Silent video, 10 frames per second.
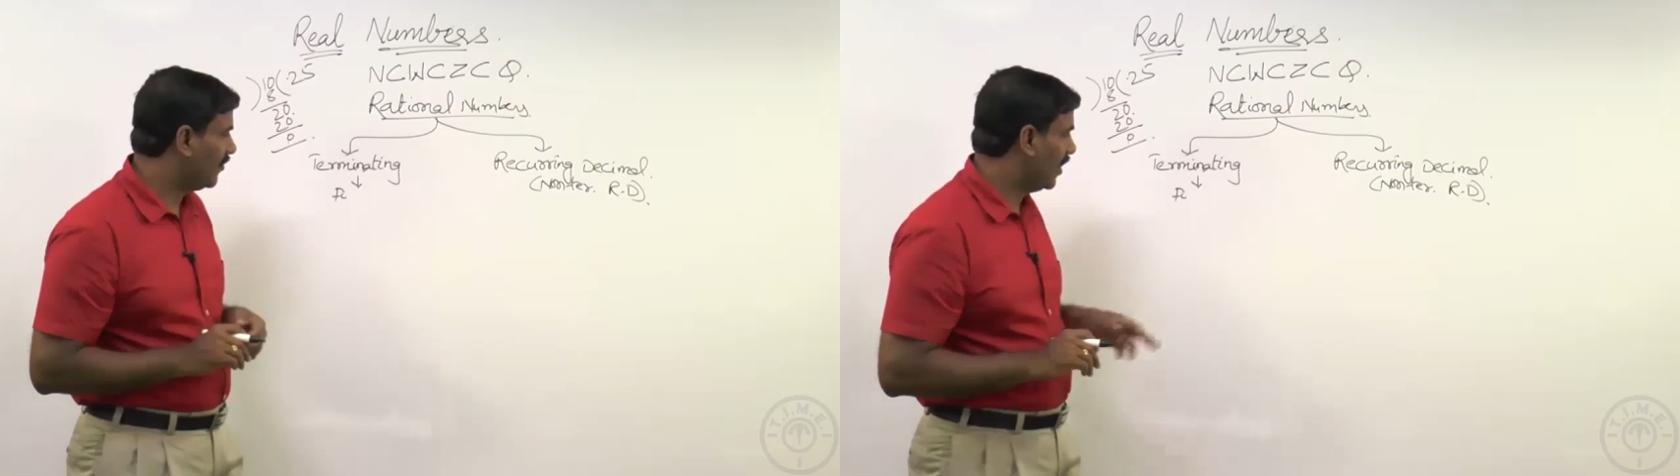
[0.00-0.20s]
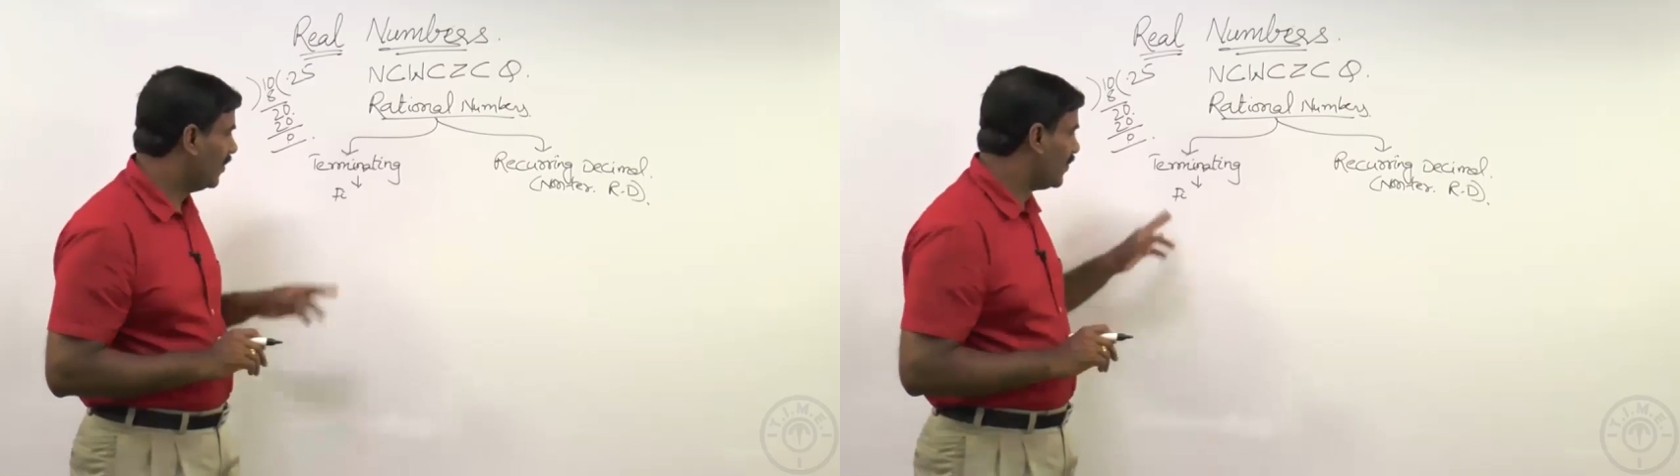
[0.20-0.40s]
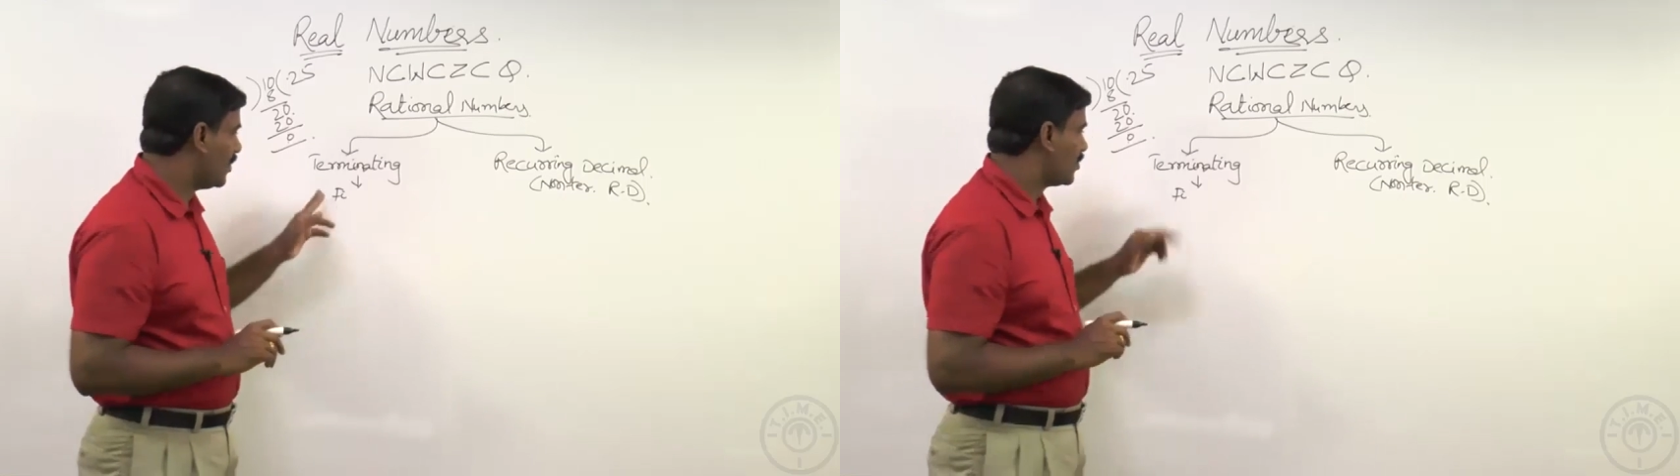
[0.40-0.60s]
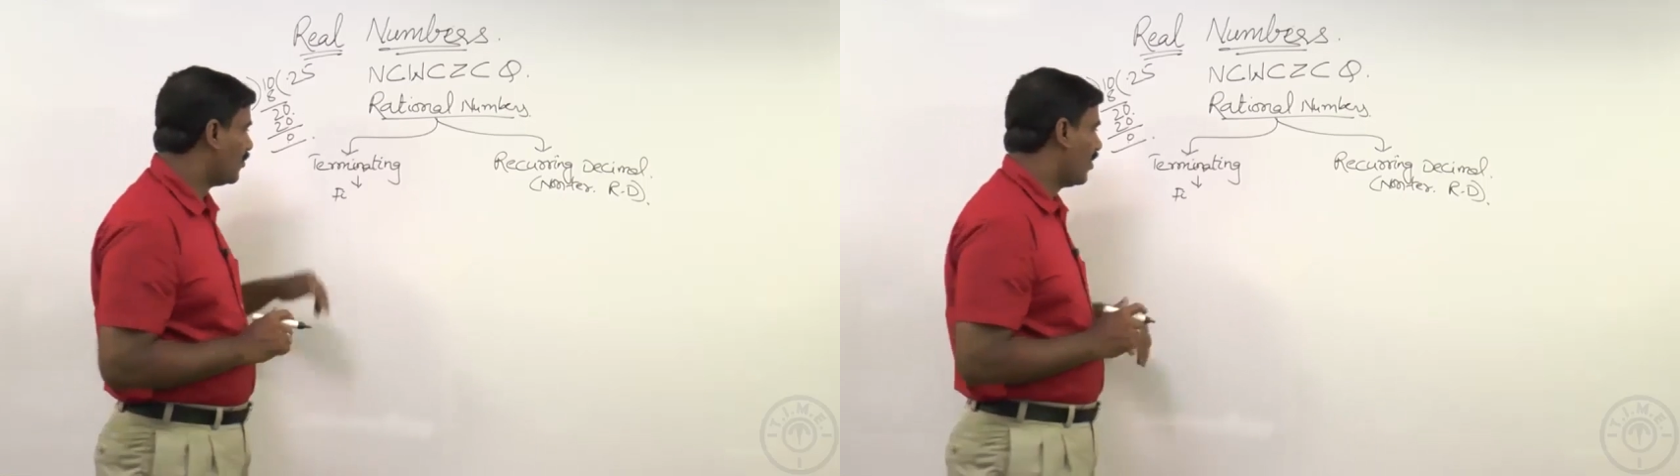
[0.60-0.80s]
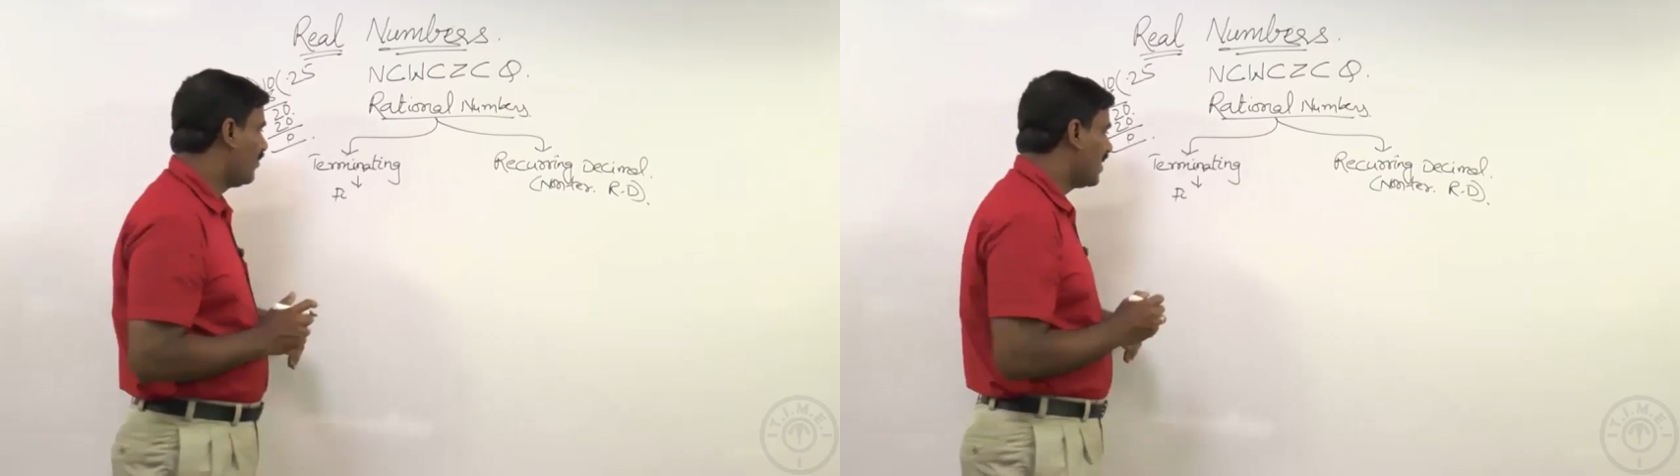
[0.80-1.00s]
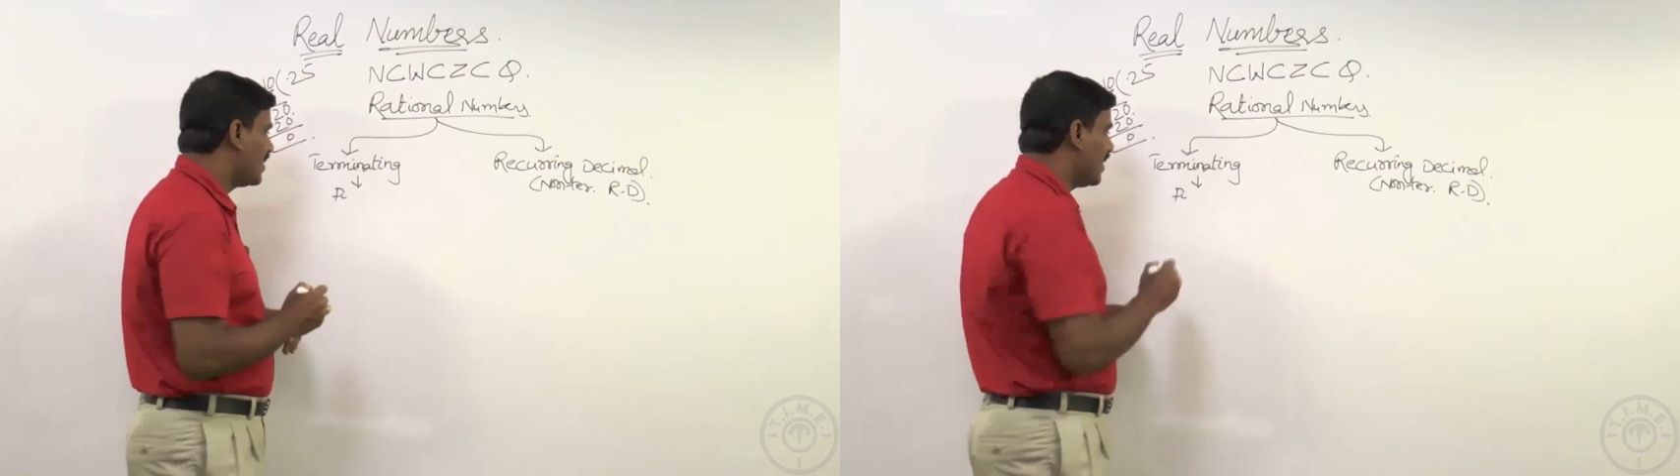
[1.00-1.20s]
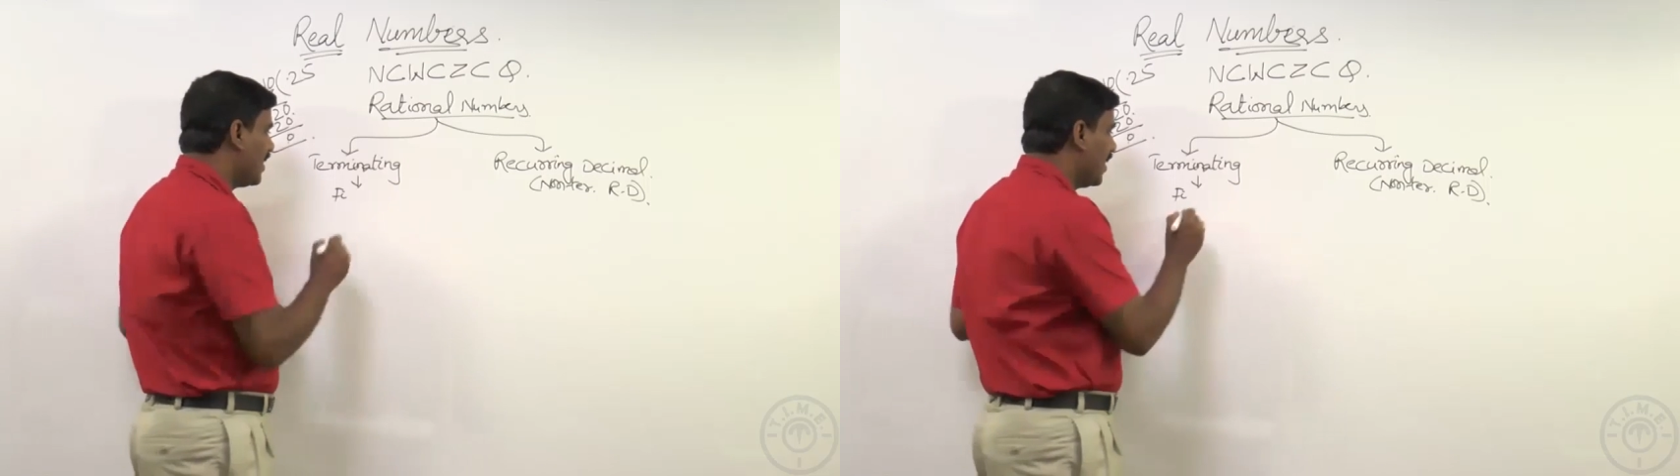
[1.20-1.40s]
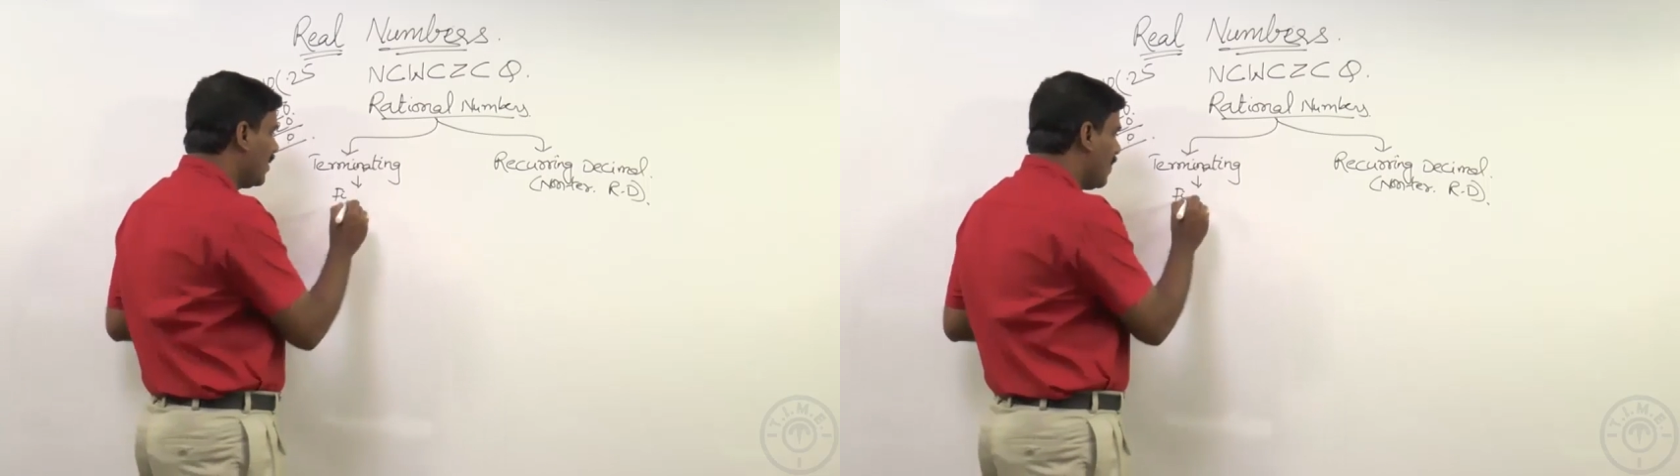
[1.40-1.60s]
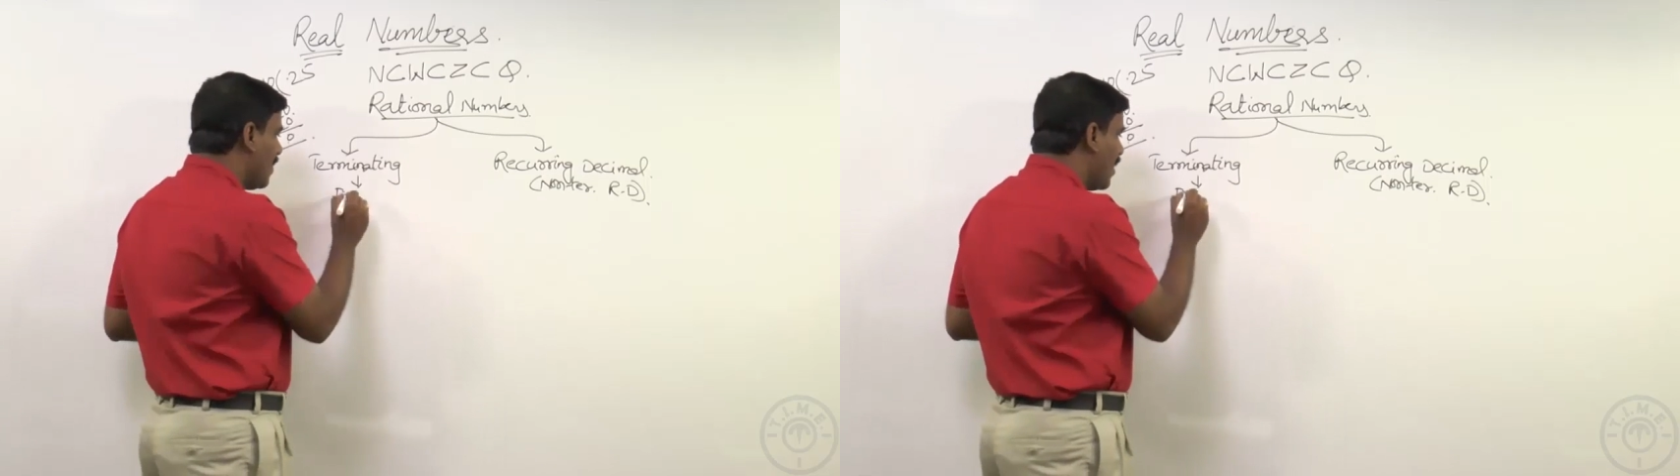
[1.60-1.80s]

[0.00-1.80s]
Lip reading: way. So what we can say here,